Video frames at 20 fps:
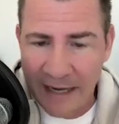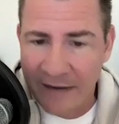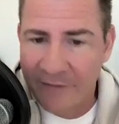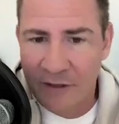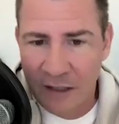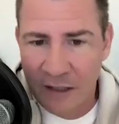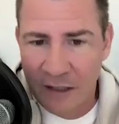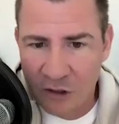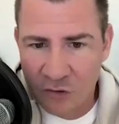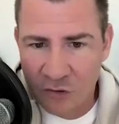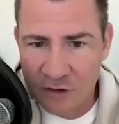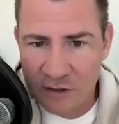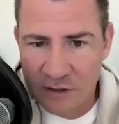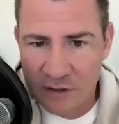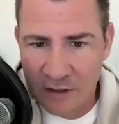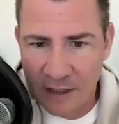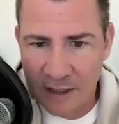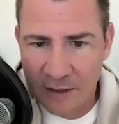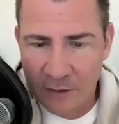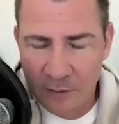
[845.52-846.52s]
half the
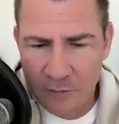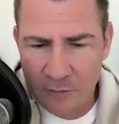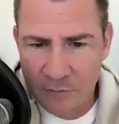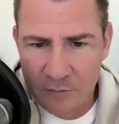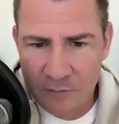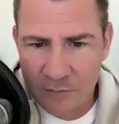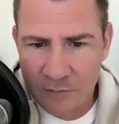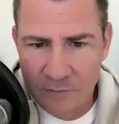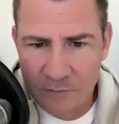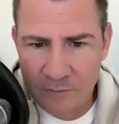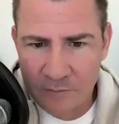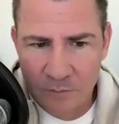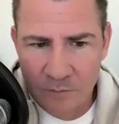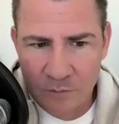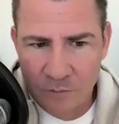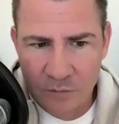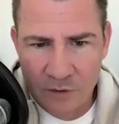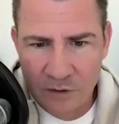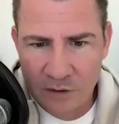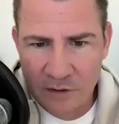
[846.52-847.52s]
country's like,
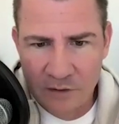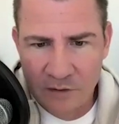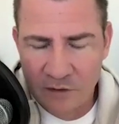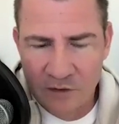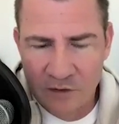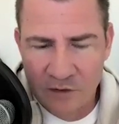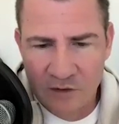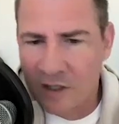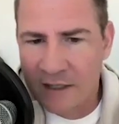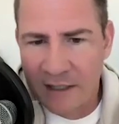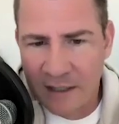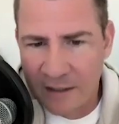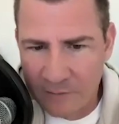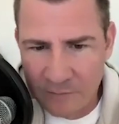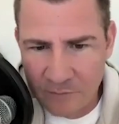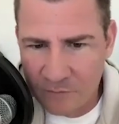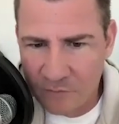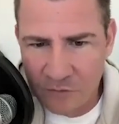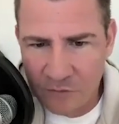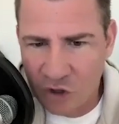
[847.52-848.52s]
suck
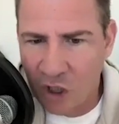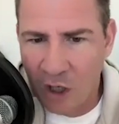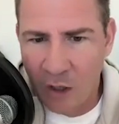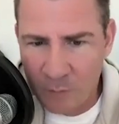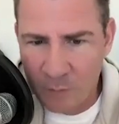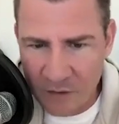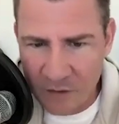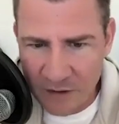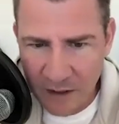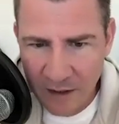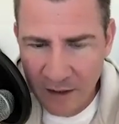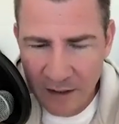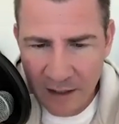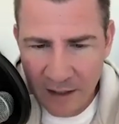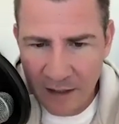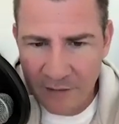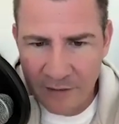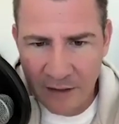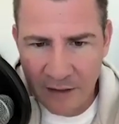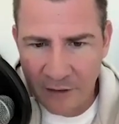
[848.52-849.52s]
it, chumps.
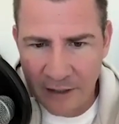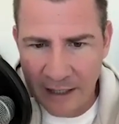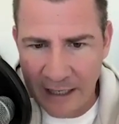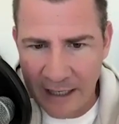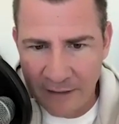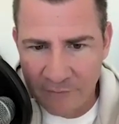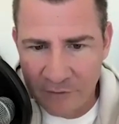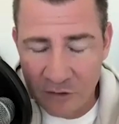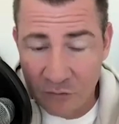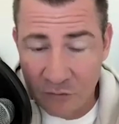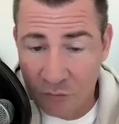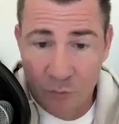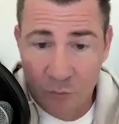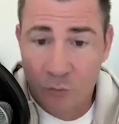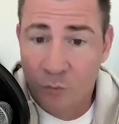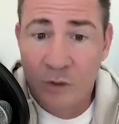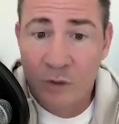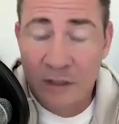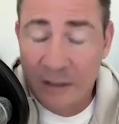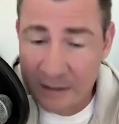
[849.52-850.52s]
And the other half is
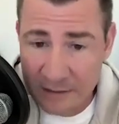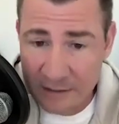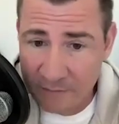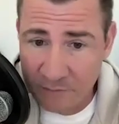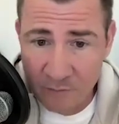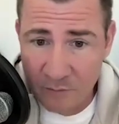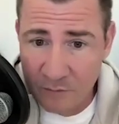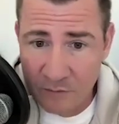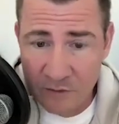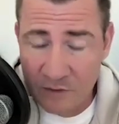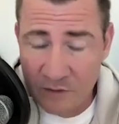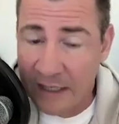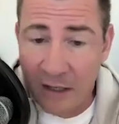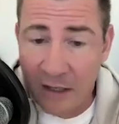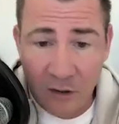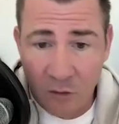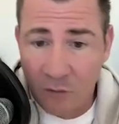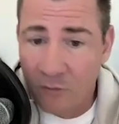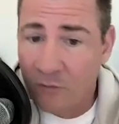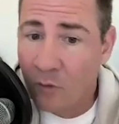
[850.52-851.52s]
really
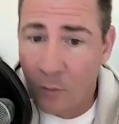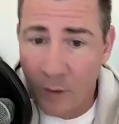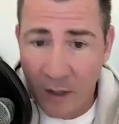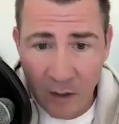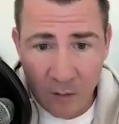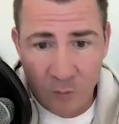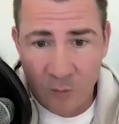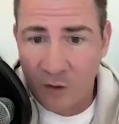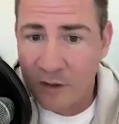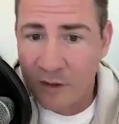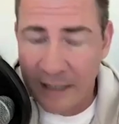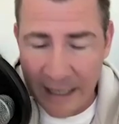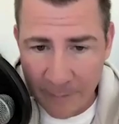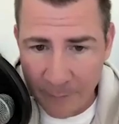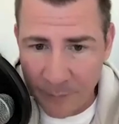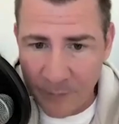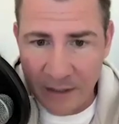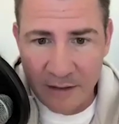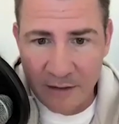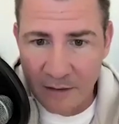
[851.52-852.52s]
scared, overwhelmed, or
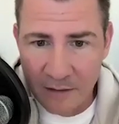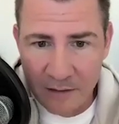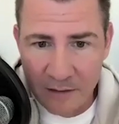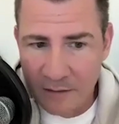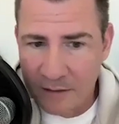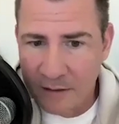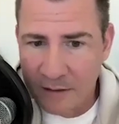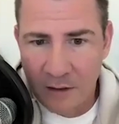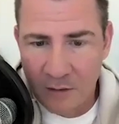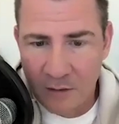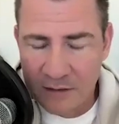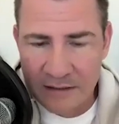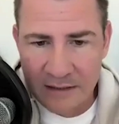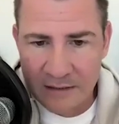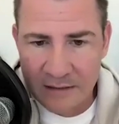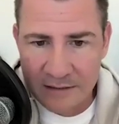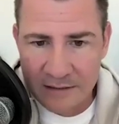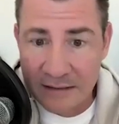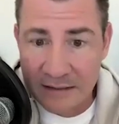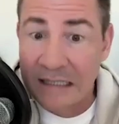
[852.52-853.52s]
unhappy. And, you know,
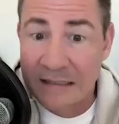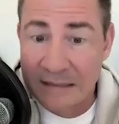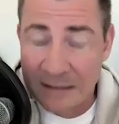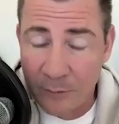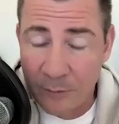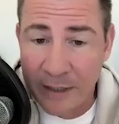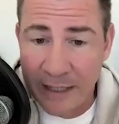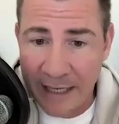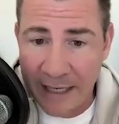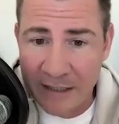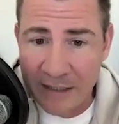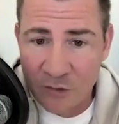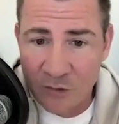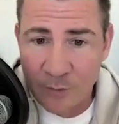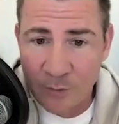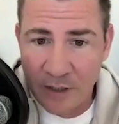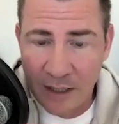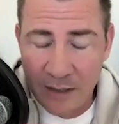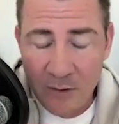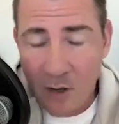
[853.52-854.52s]
it, it stinks that we can't
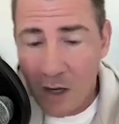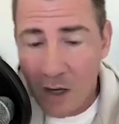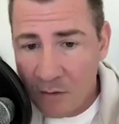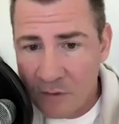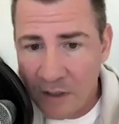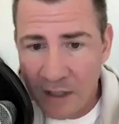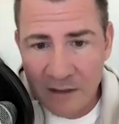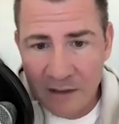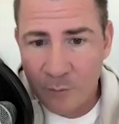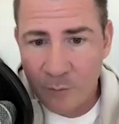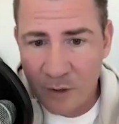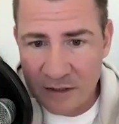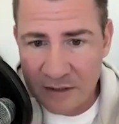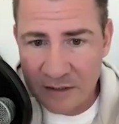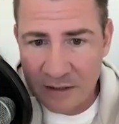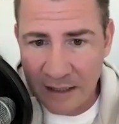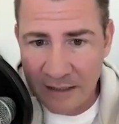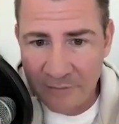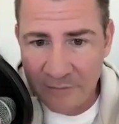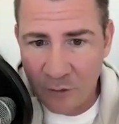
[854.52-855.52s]
just be like, well, not the
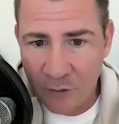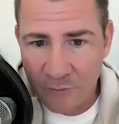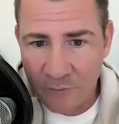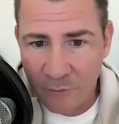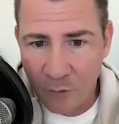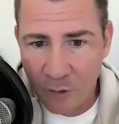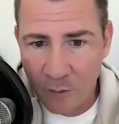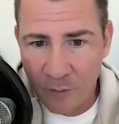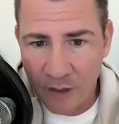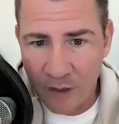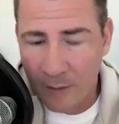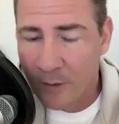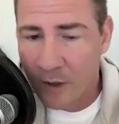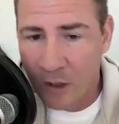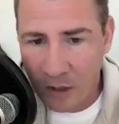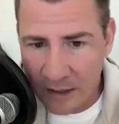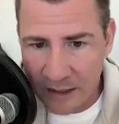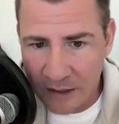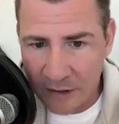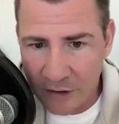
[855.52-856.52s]
president I voted for, but I'm
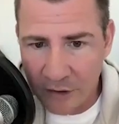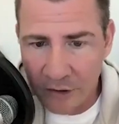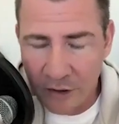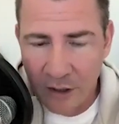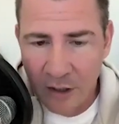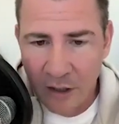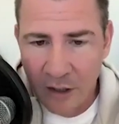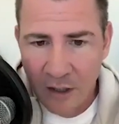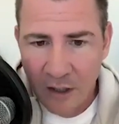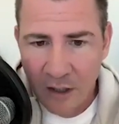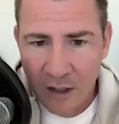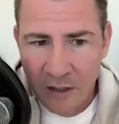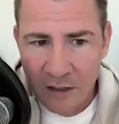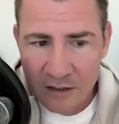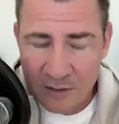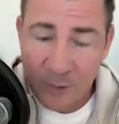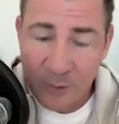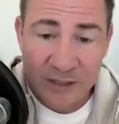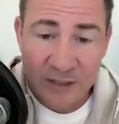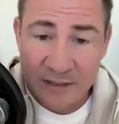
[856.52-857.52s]
all in, or
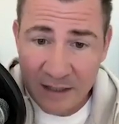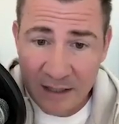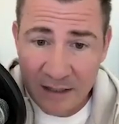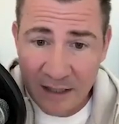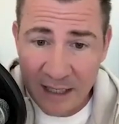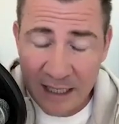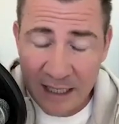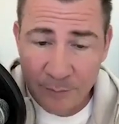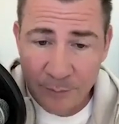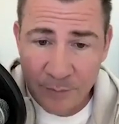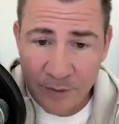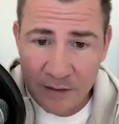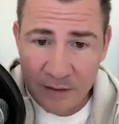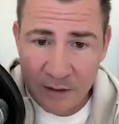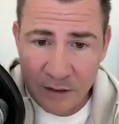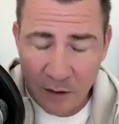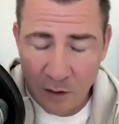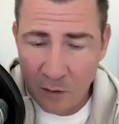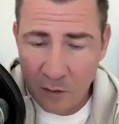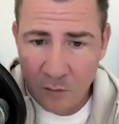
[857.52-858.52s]
it's the president I like,
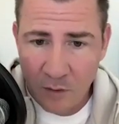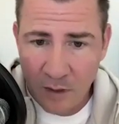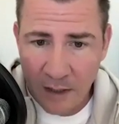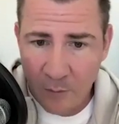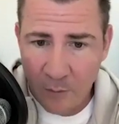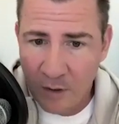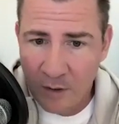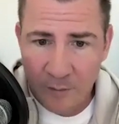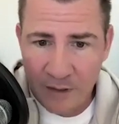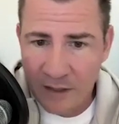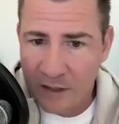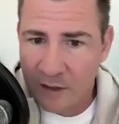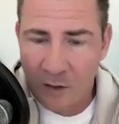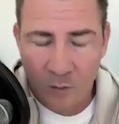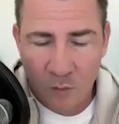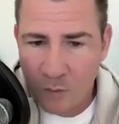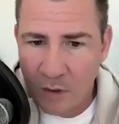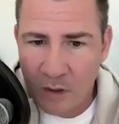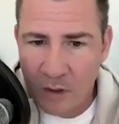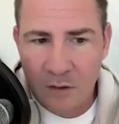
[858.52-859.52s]
but, you know, I want to, you
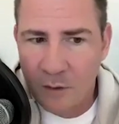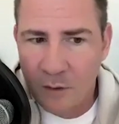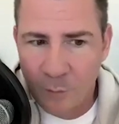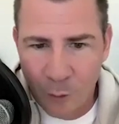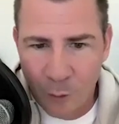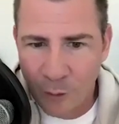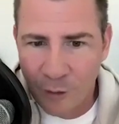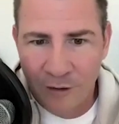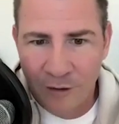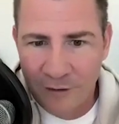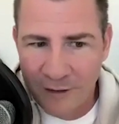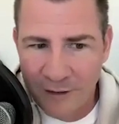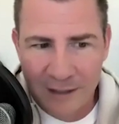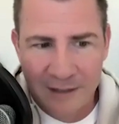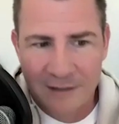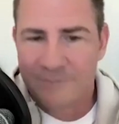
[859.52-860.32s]
know, a little more